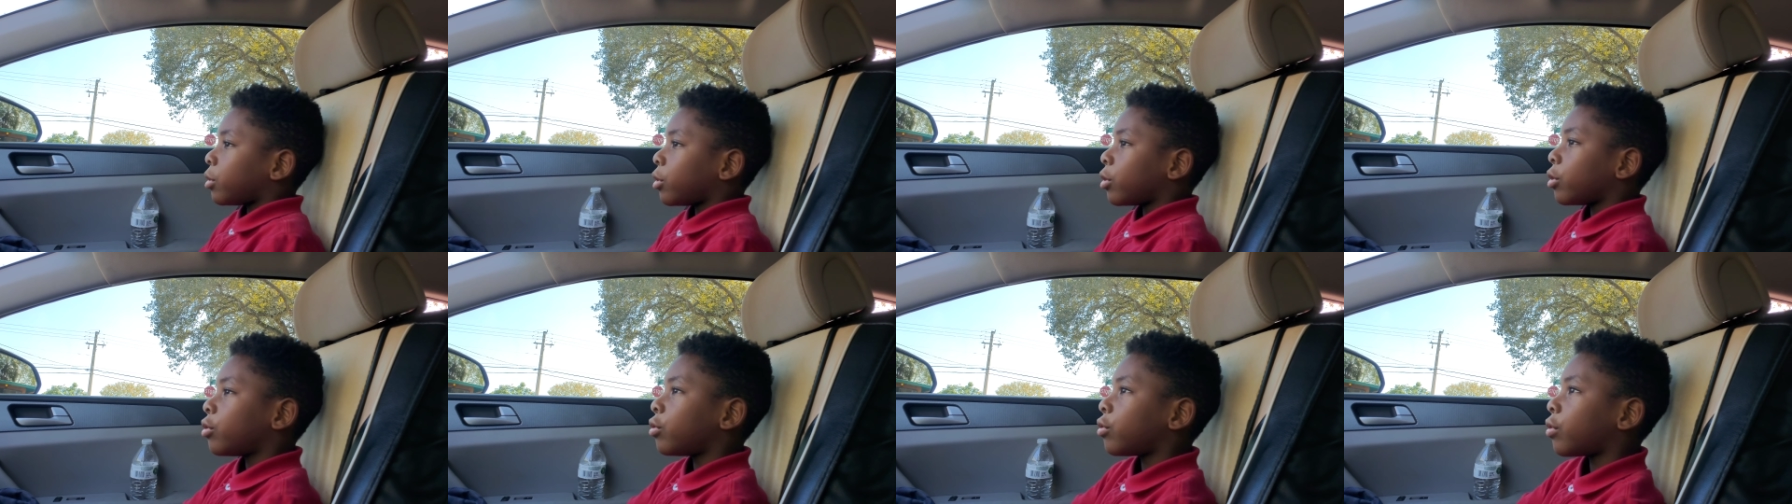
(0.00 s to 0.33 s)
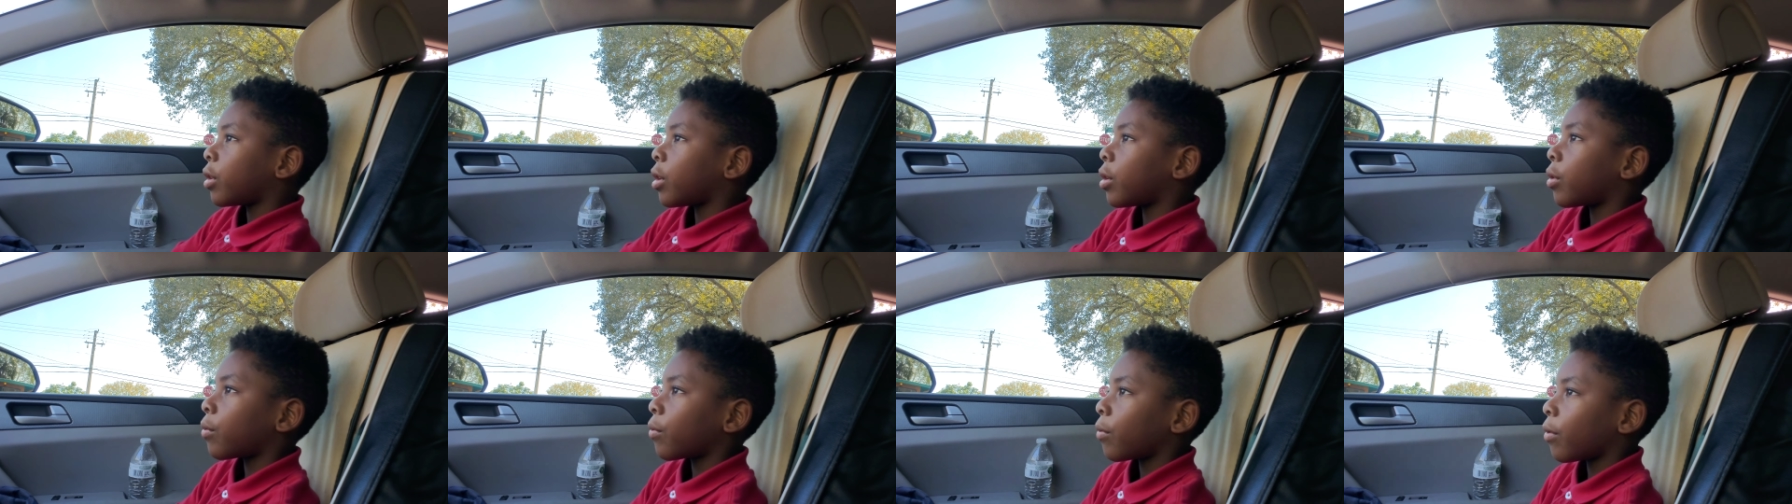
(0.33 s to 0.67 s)
was just
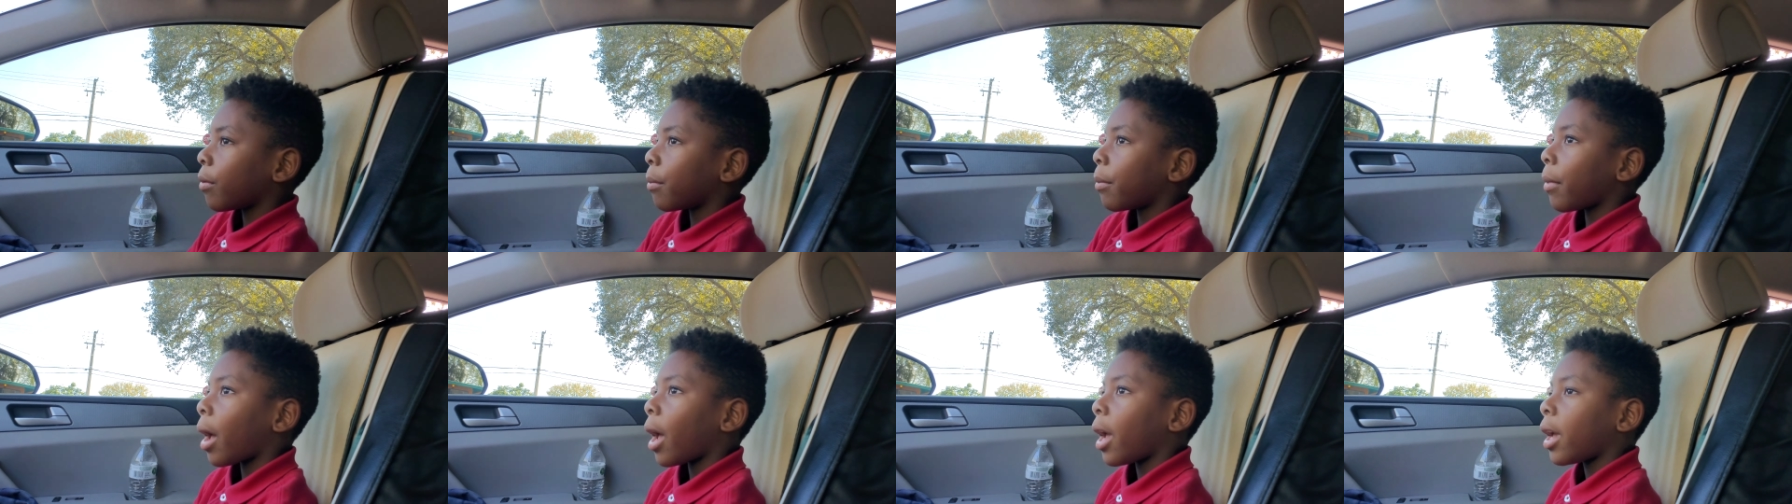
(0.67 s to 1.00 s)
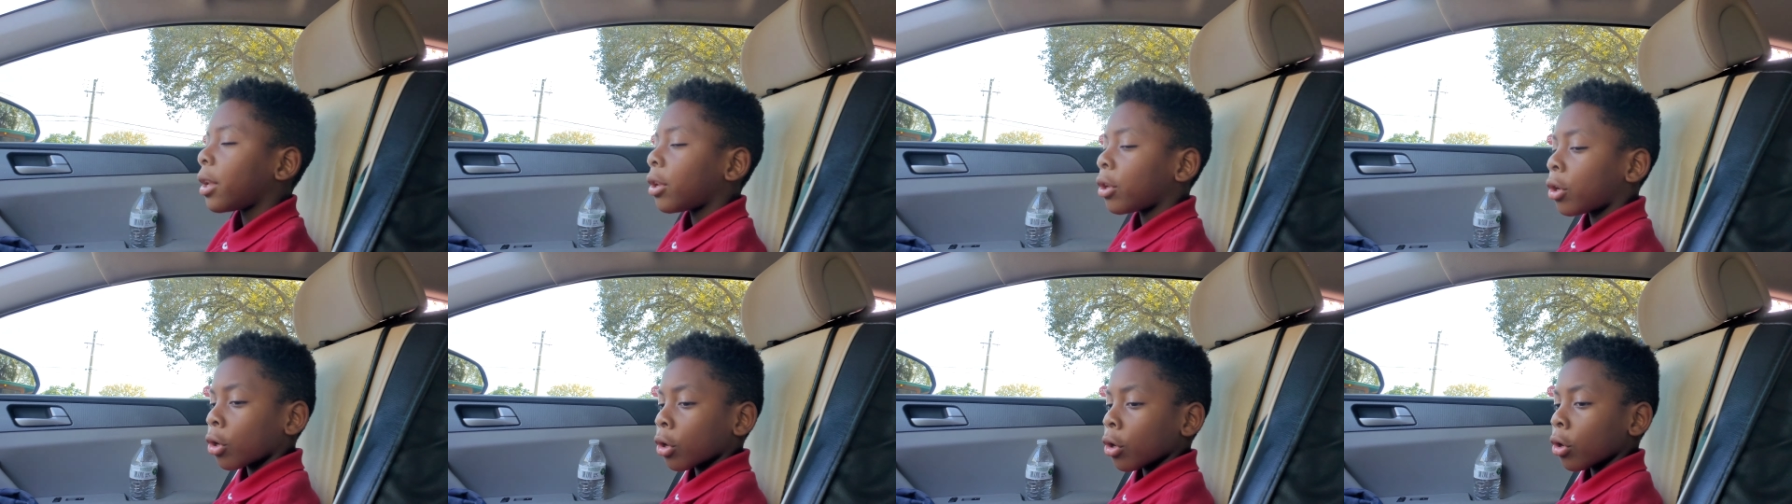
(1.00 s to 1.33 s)
trying to
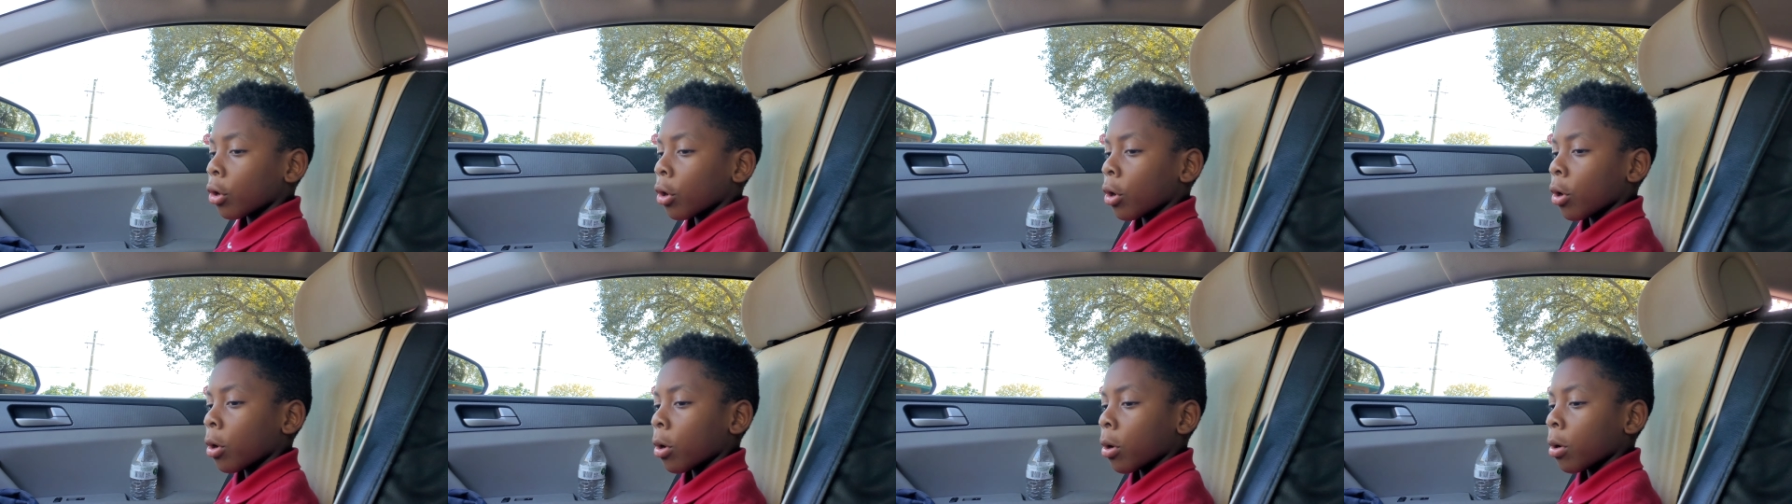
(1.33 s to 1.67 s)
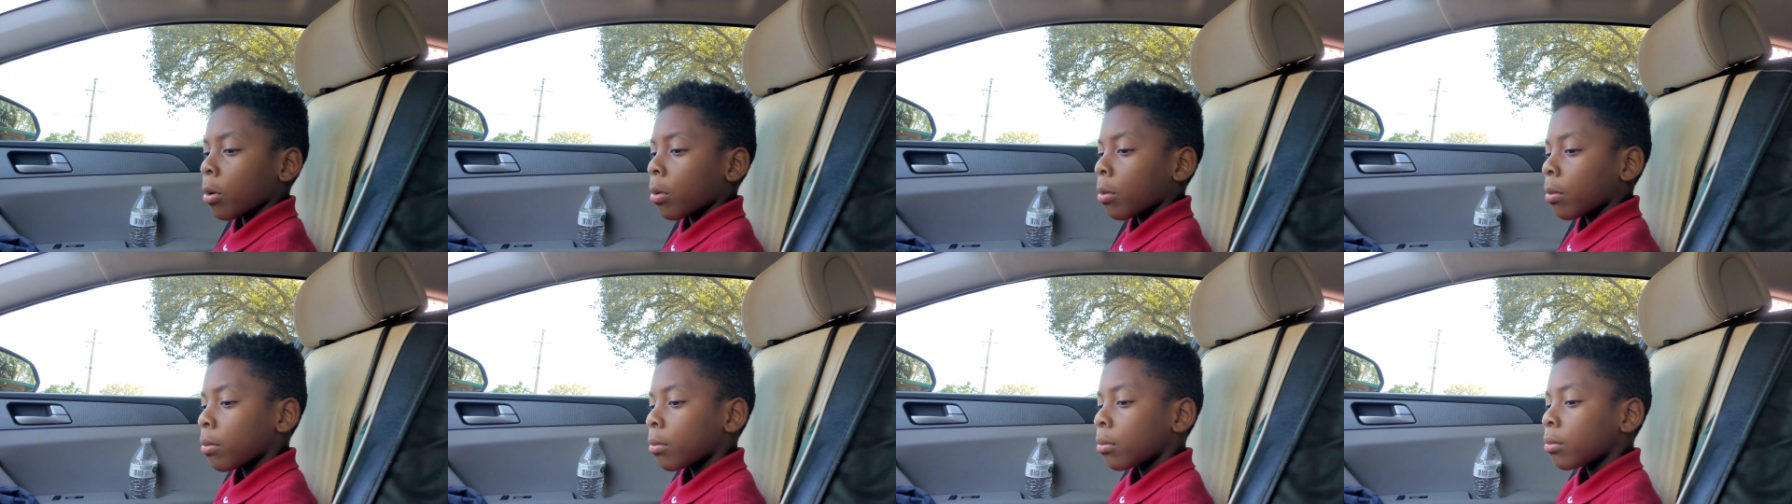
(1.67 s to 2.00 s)
remind her.
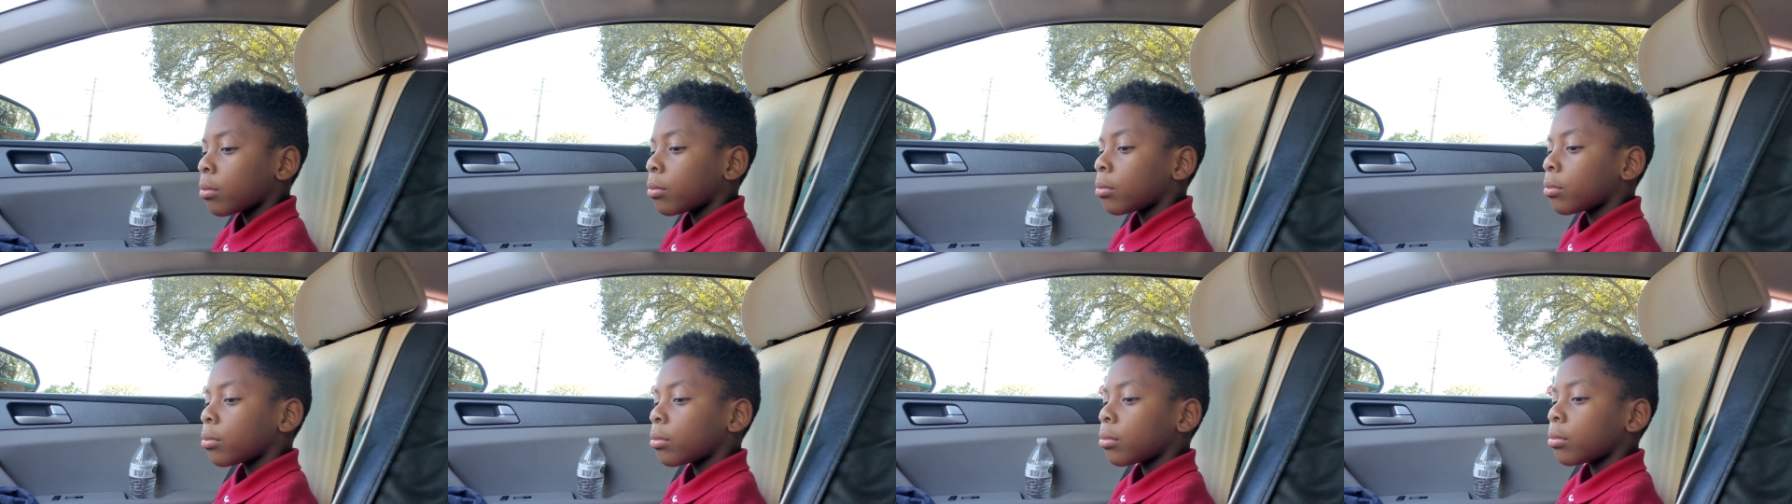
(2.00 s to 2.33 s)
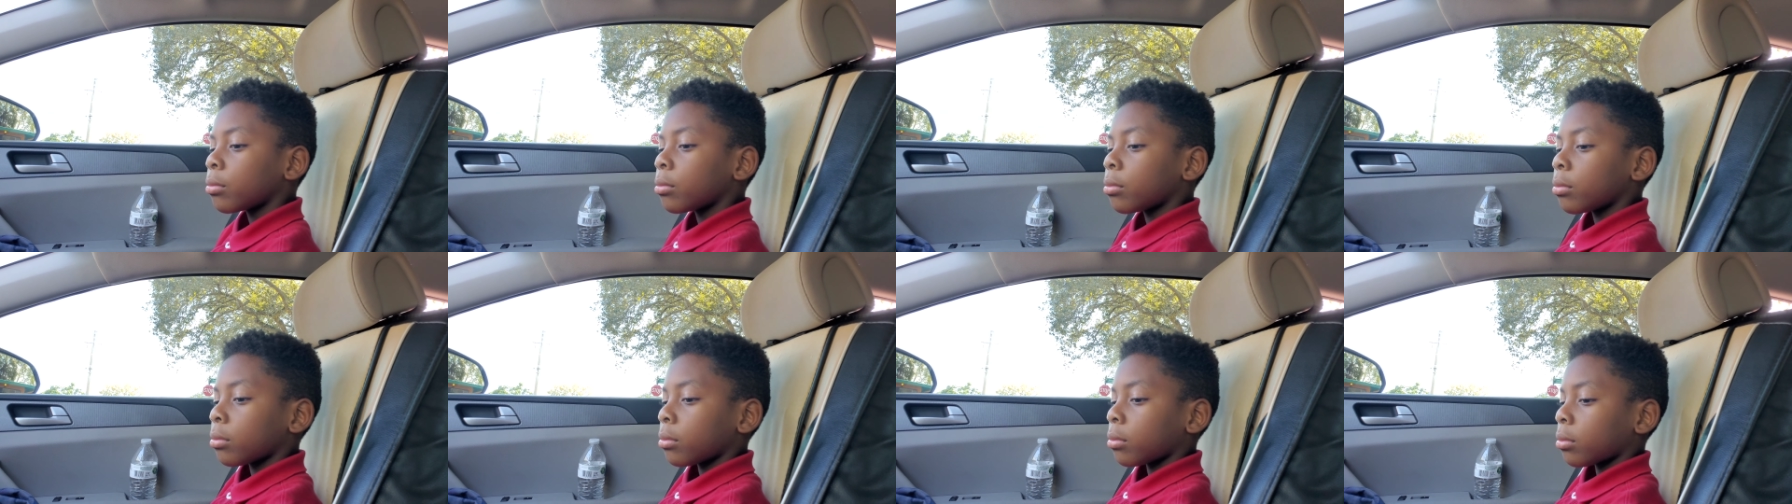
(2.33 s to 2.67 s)

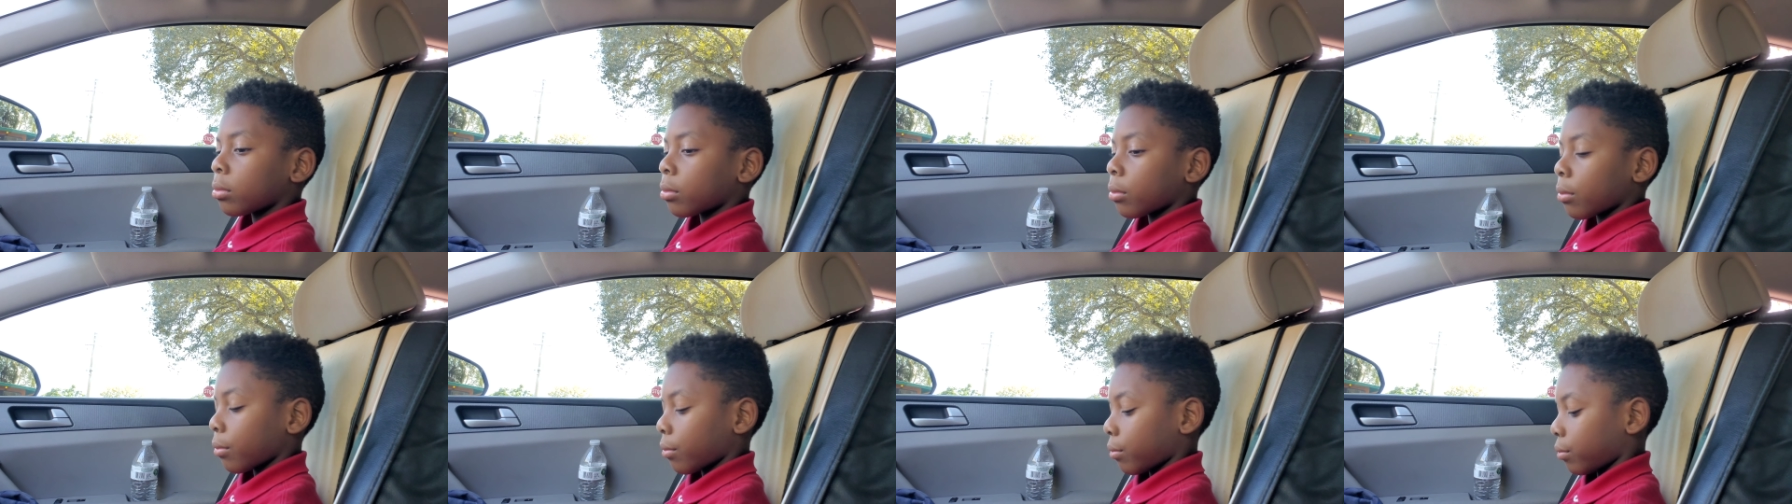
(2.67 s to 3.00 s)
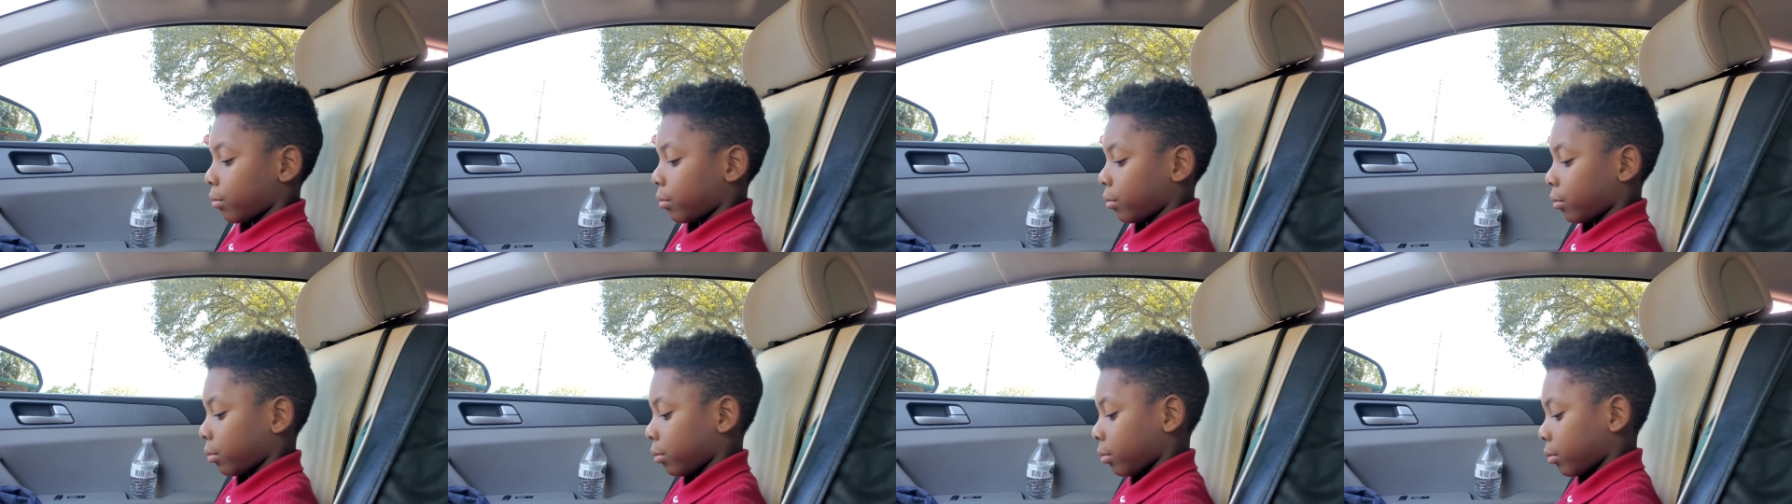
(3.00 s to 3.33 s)
Okay.